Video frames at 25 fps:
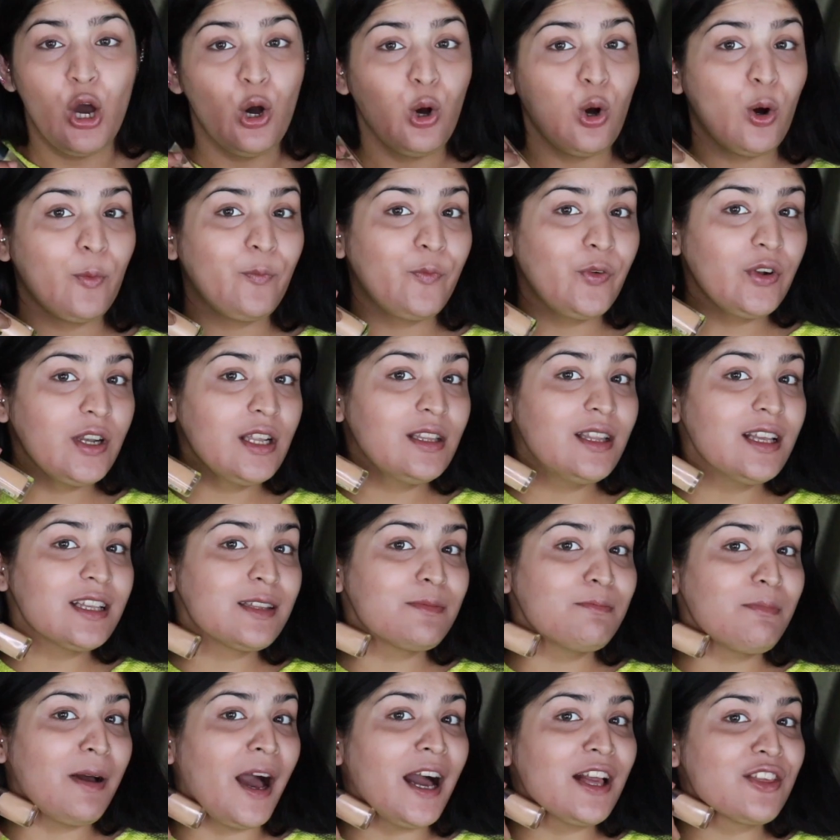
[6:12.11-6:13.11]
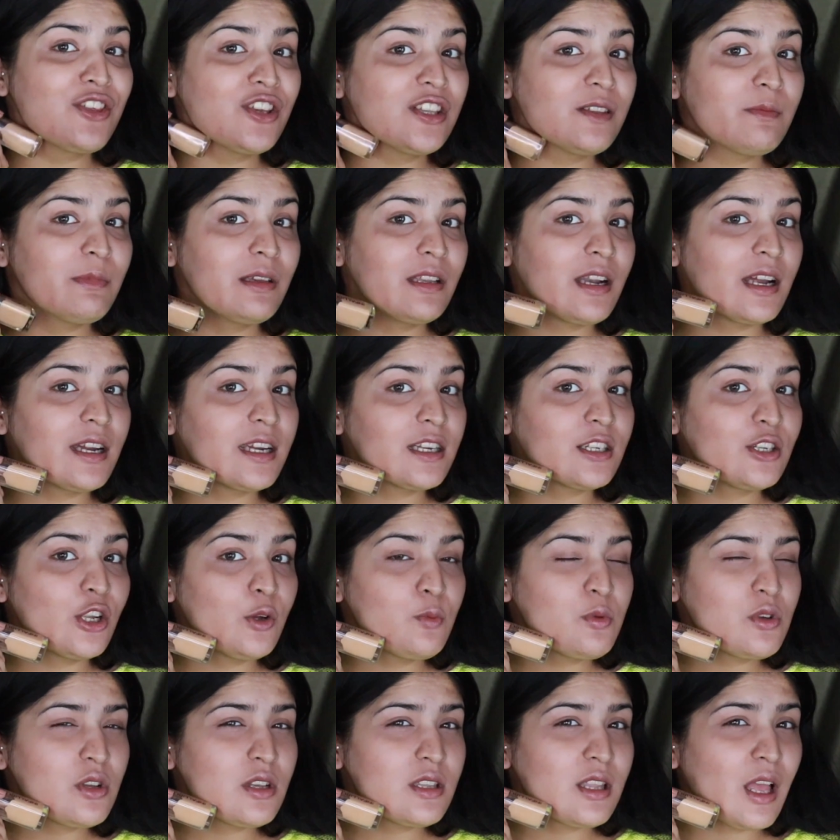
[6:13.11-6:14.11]
Hopefully this matches me right
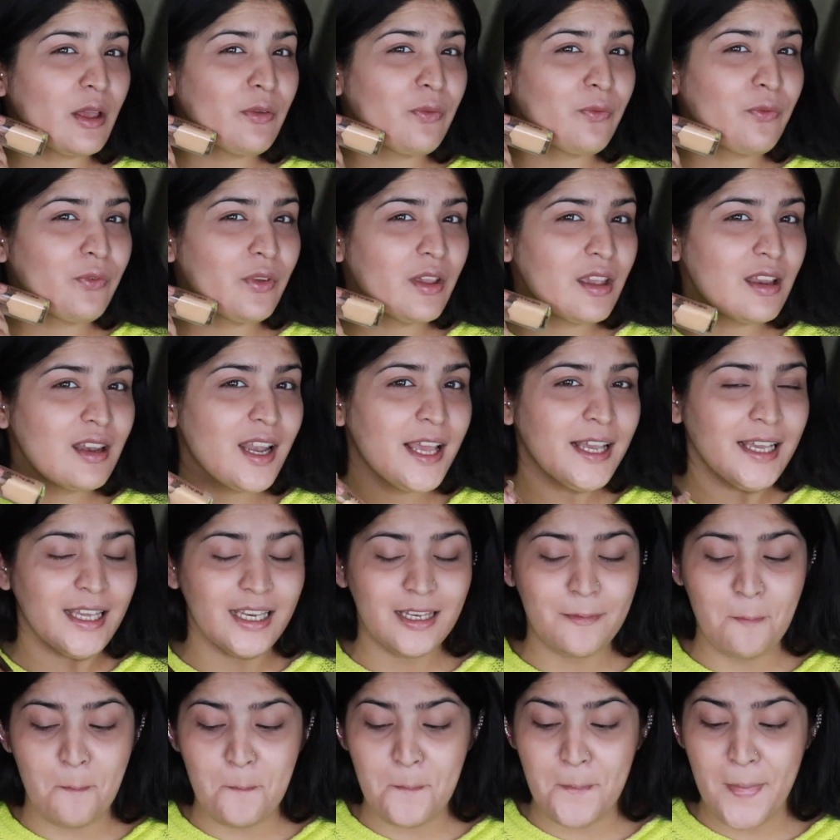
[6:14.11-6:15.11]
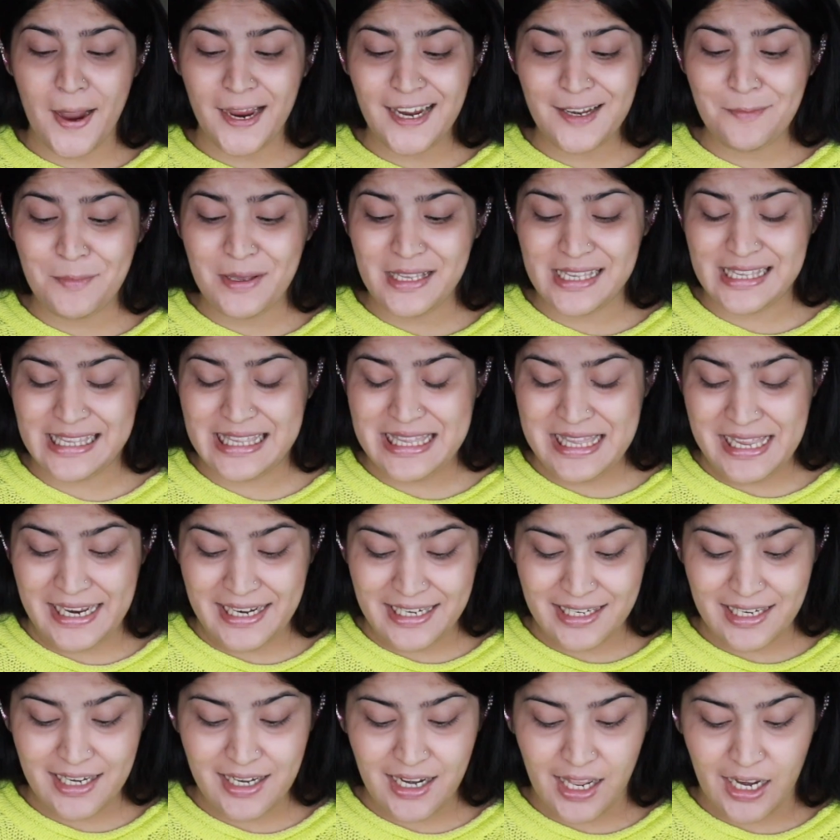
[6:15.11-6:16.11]
now, because I feel like it might be
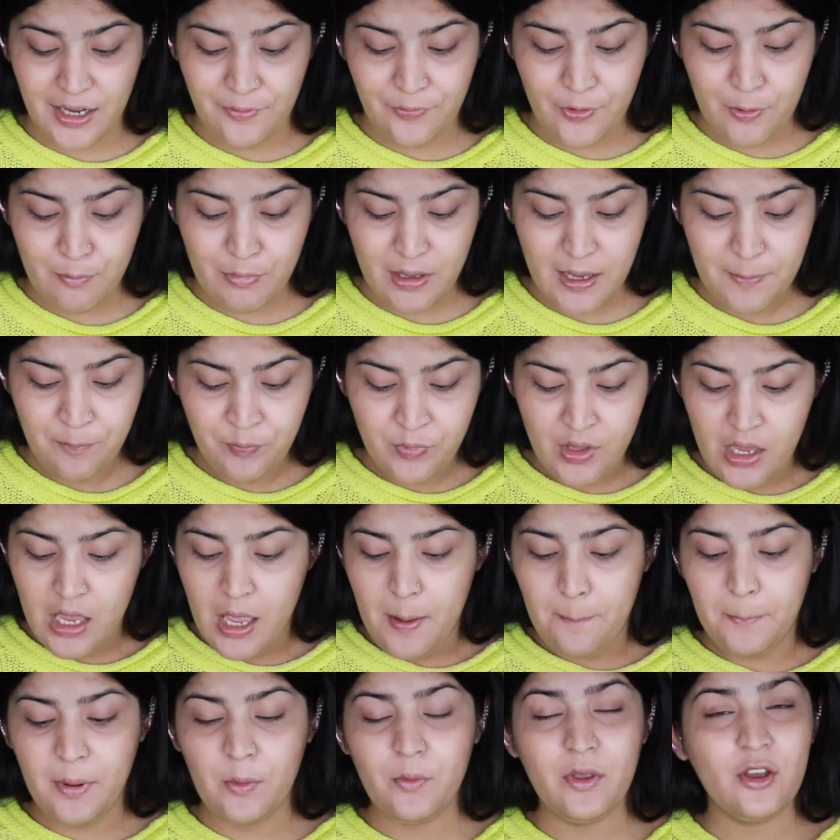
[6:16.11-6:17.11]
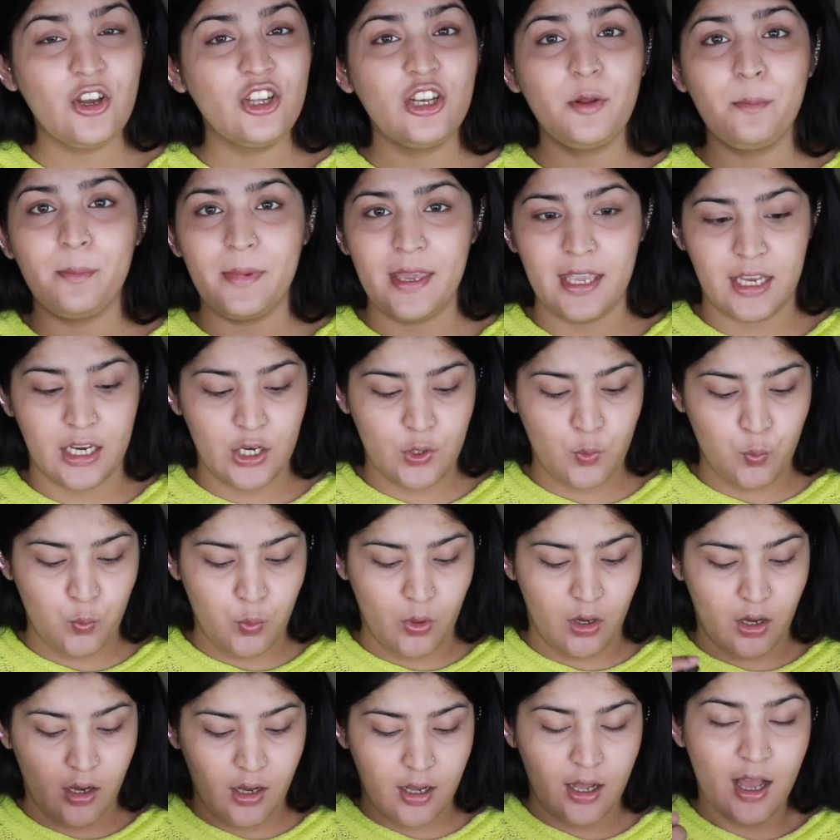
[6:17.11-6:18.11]
slightly light for me, but we're gonna make it
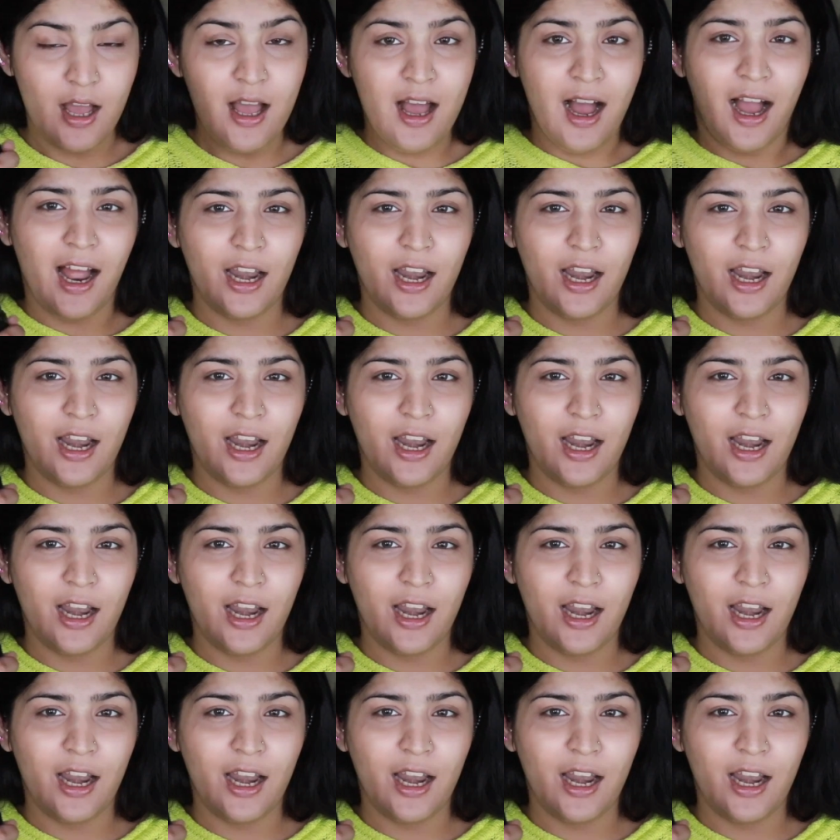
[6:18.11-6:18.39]
work.